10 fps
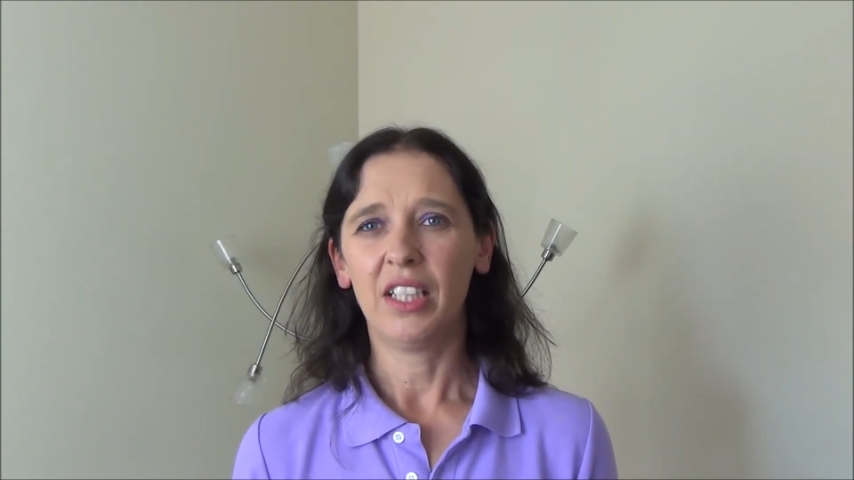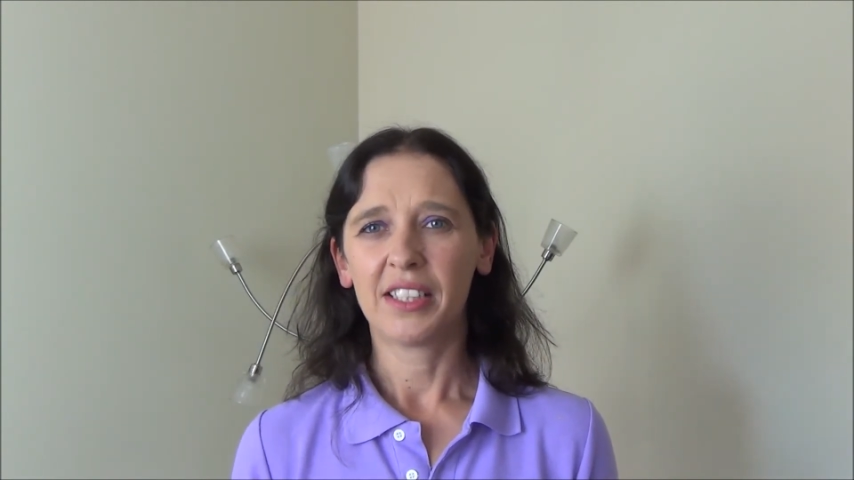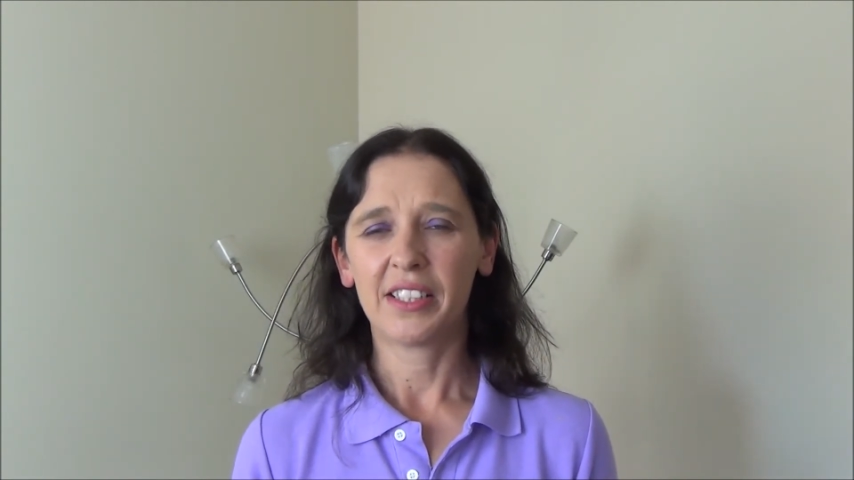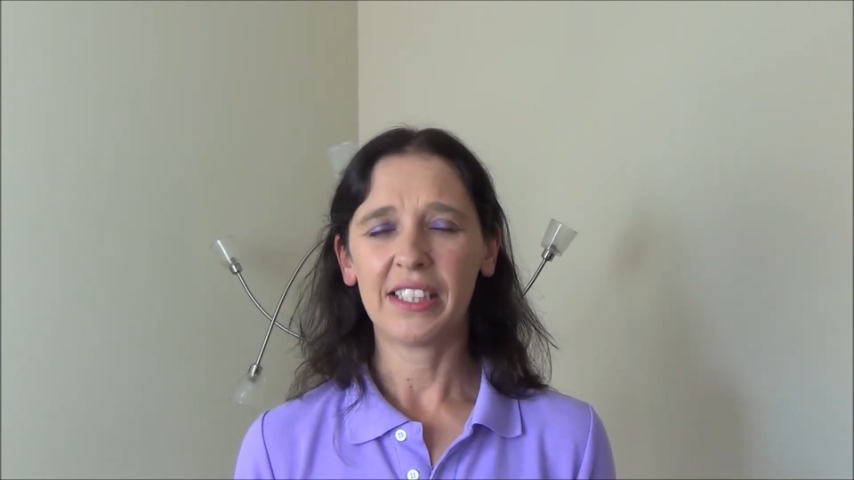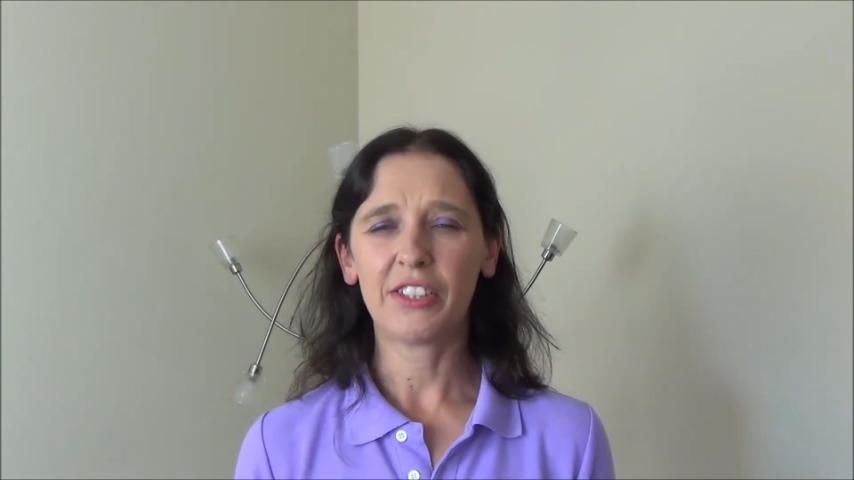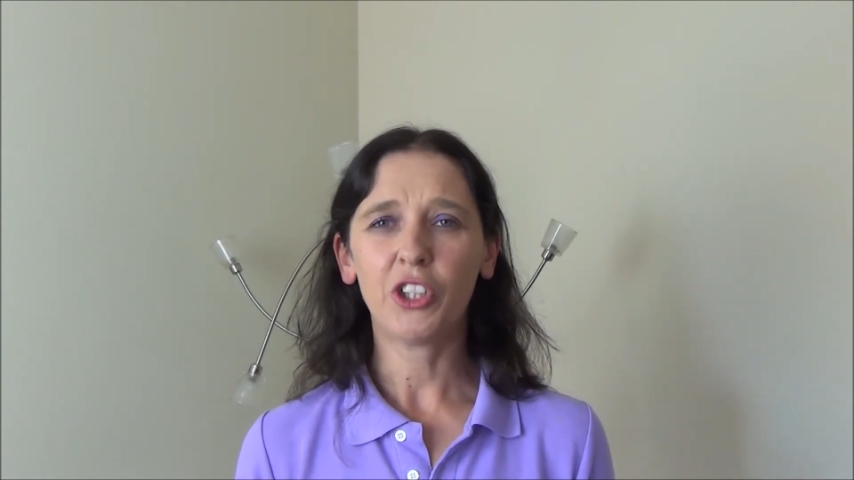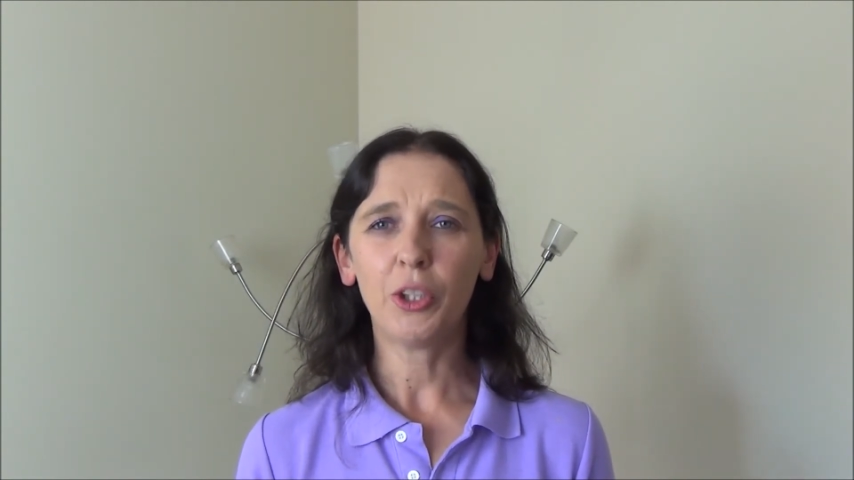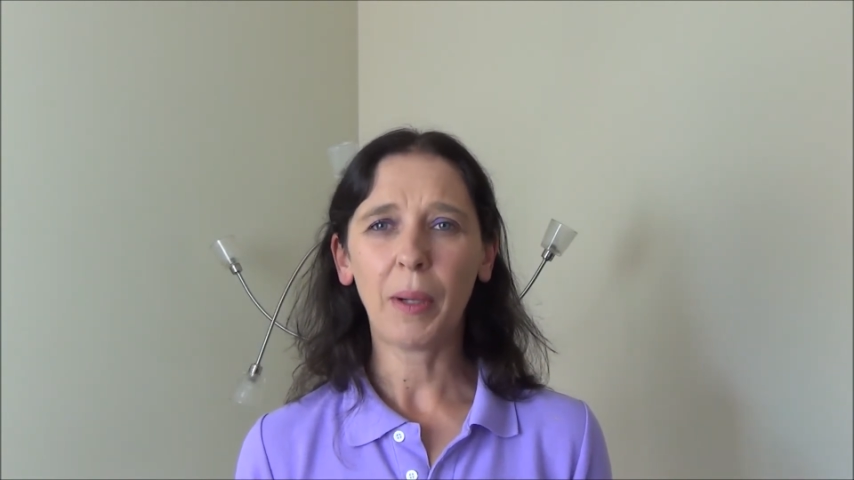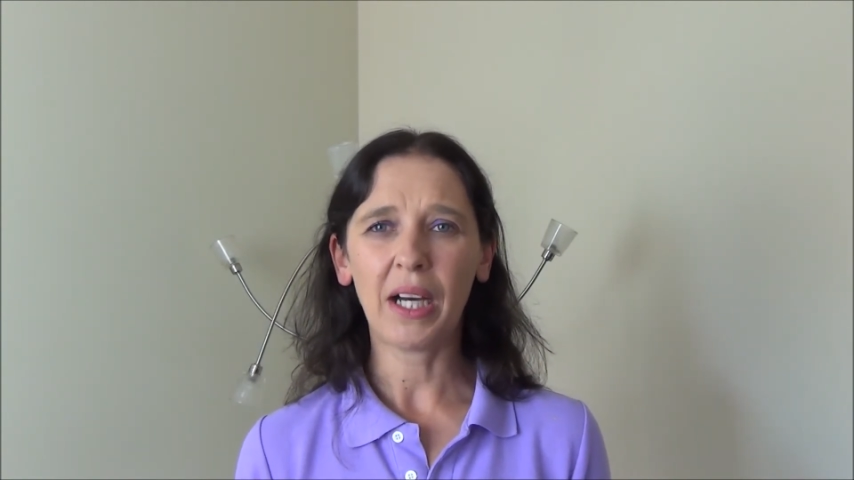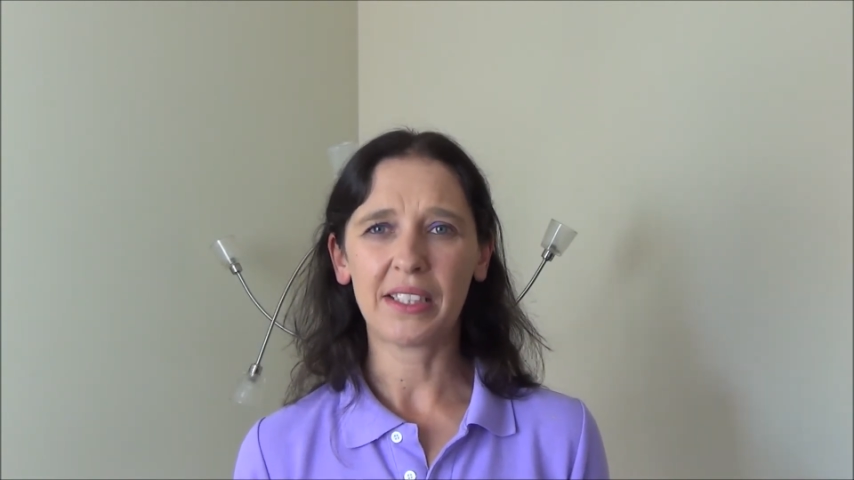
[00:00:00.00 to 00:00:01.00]
So there's
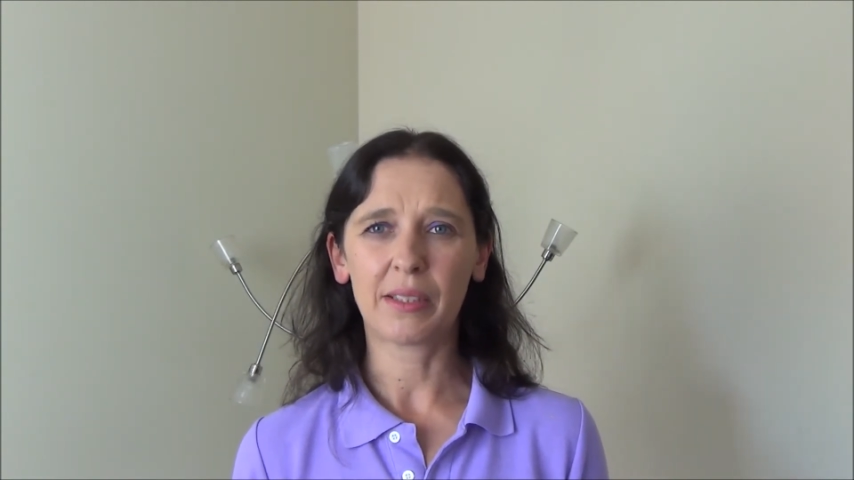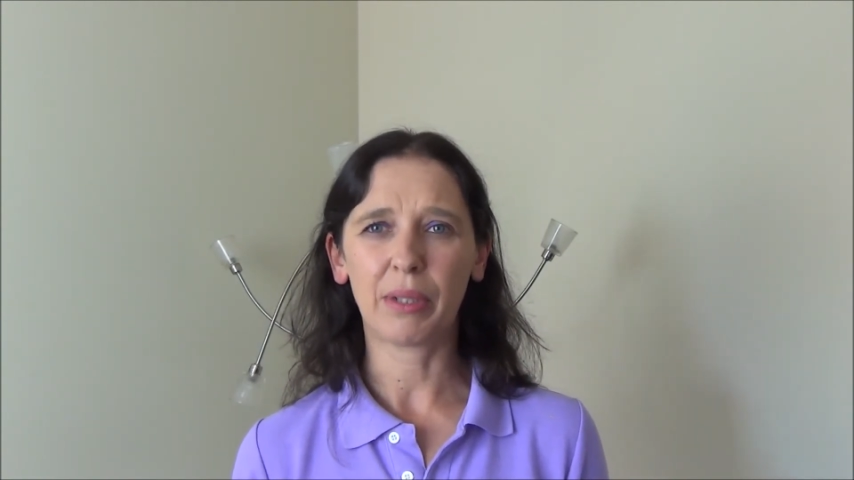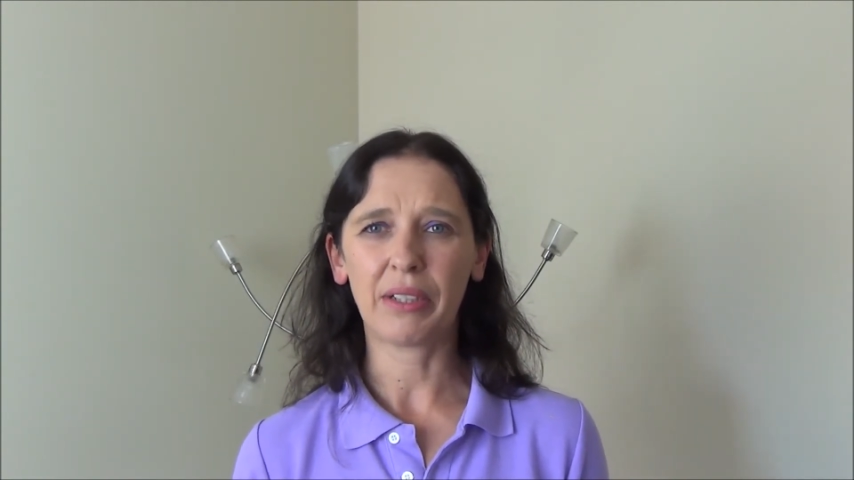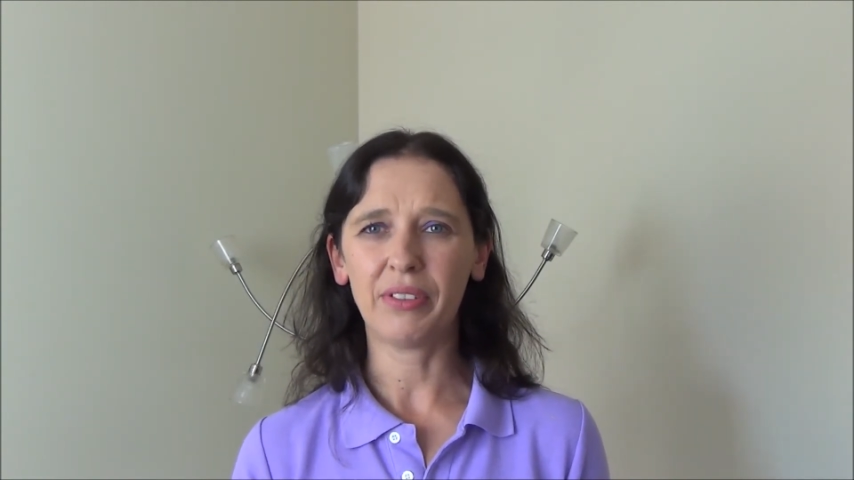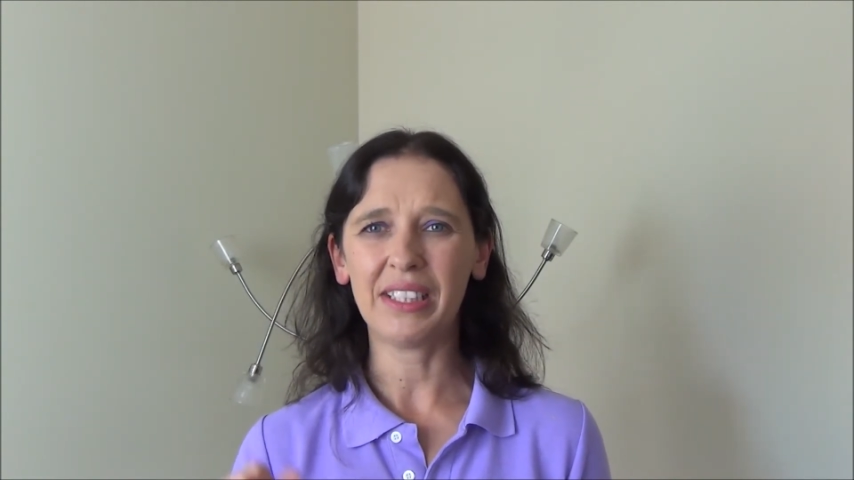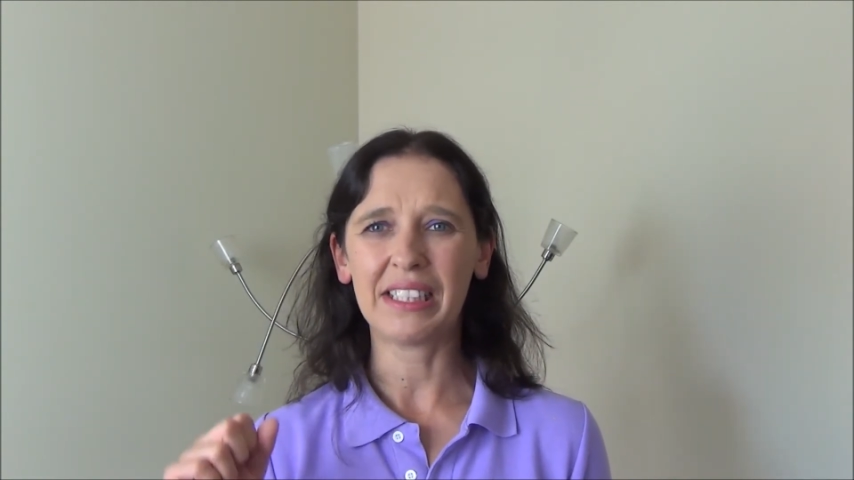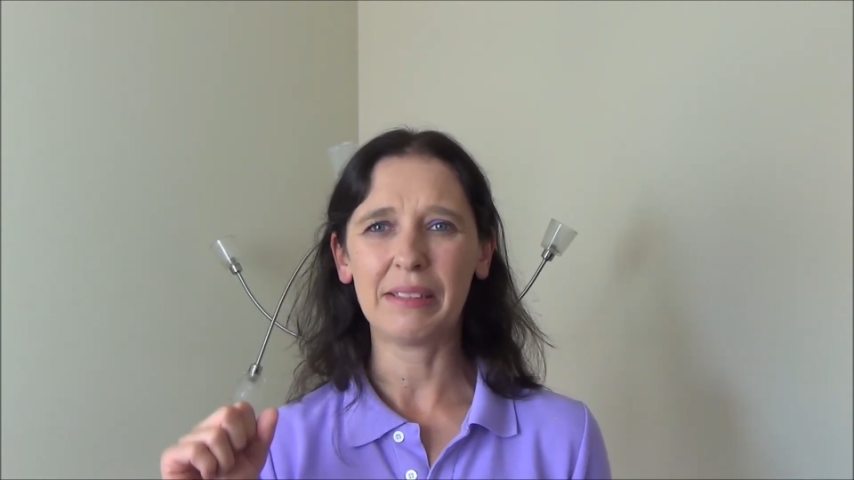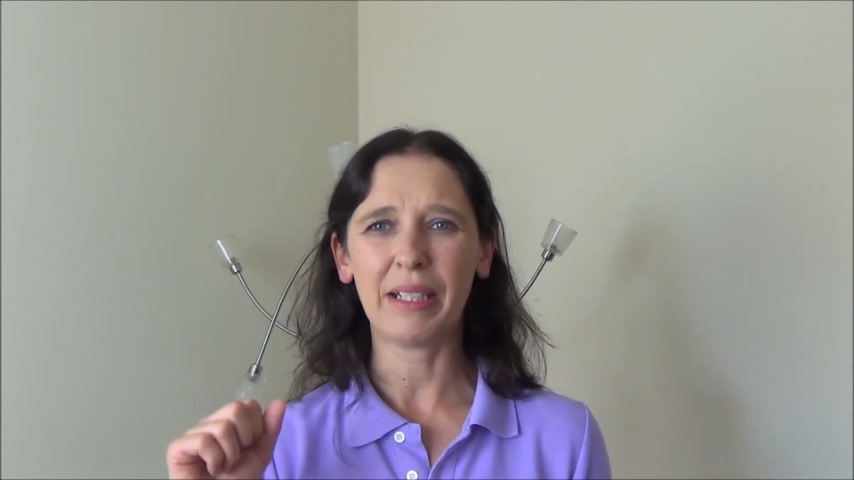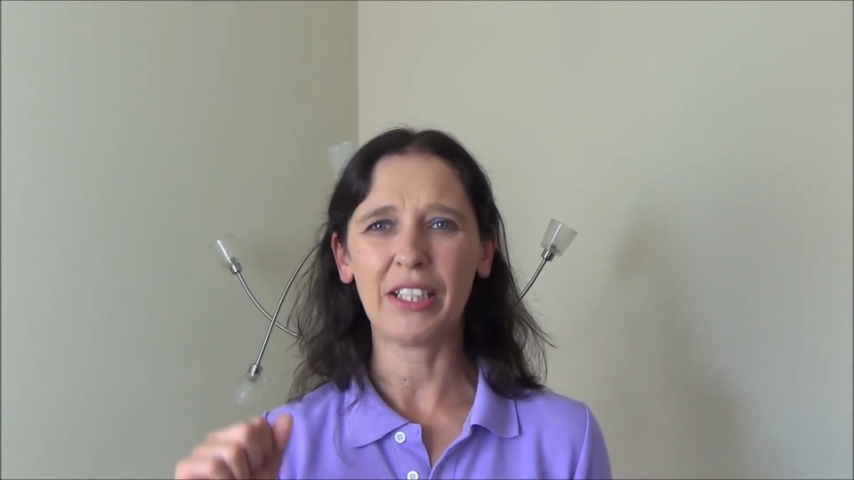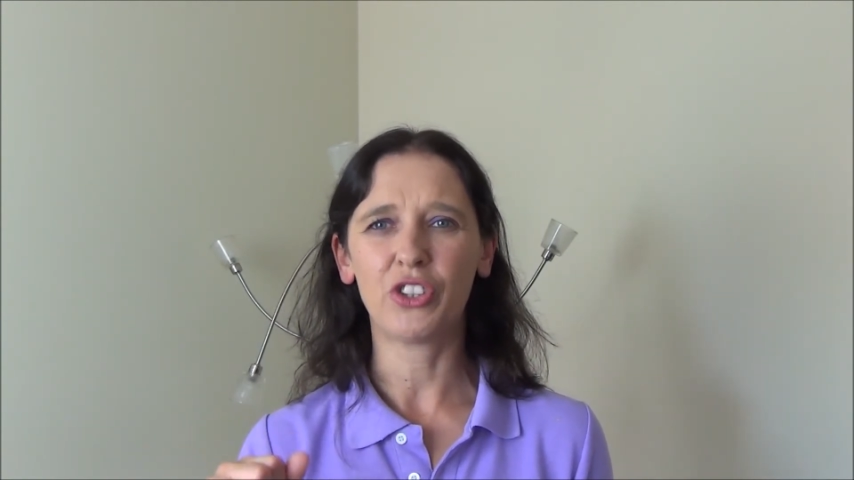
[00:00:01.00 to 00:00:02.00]
2 parts to breakfast.
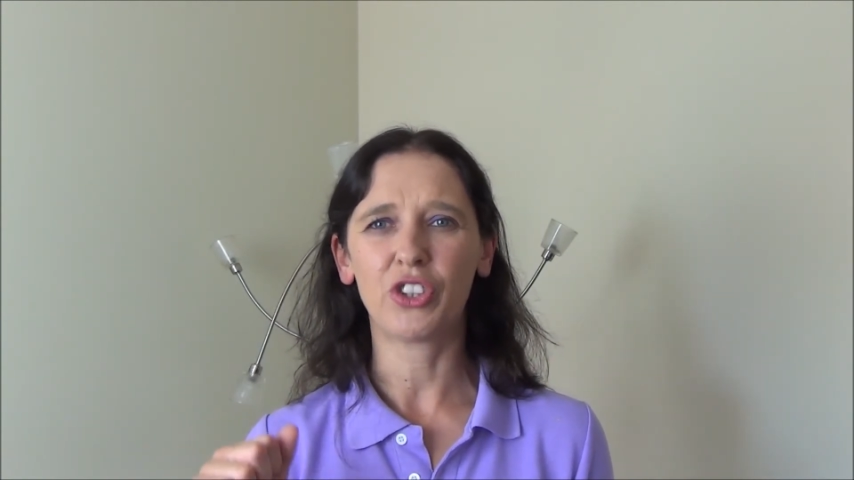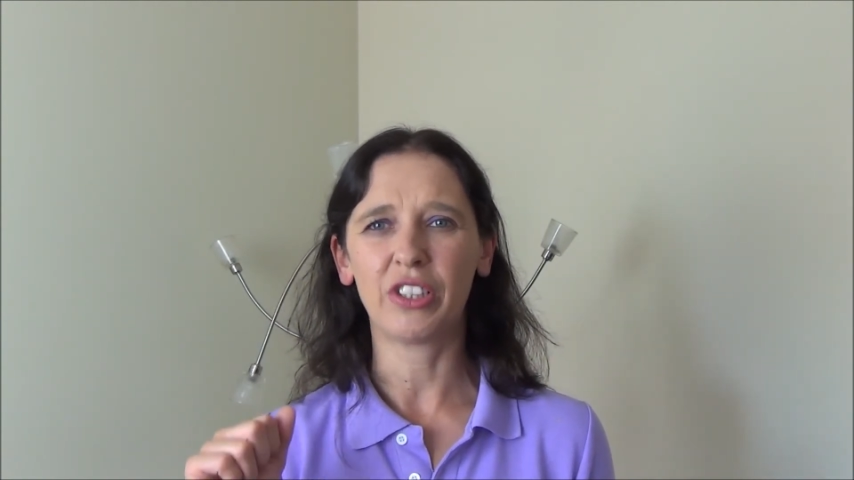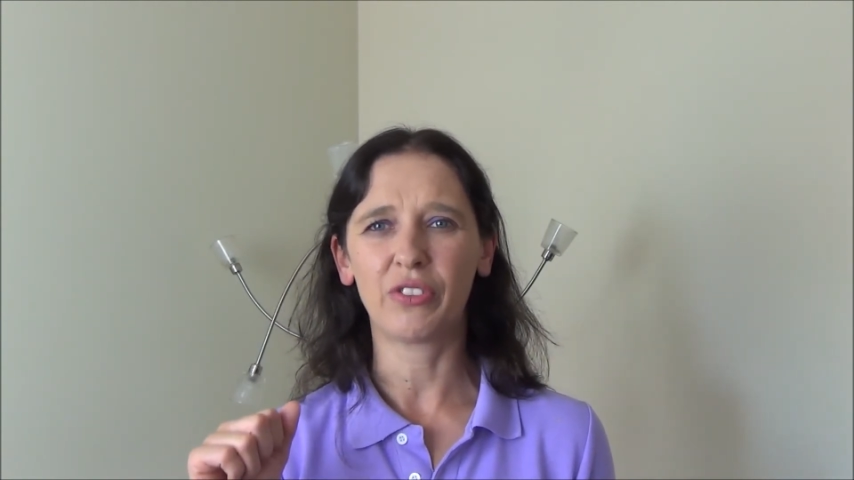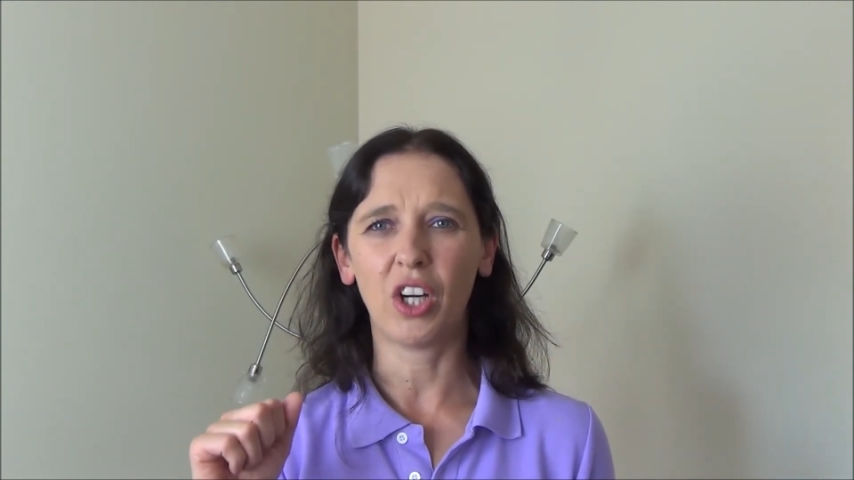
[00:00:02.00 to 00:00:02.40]
There's making sure you've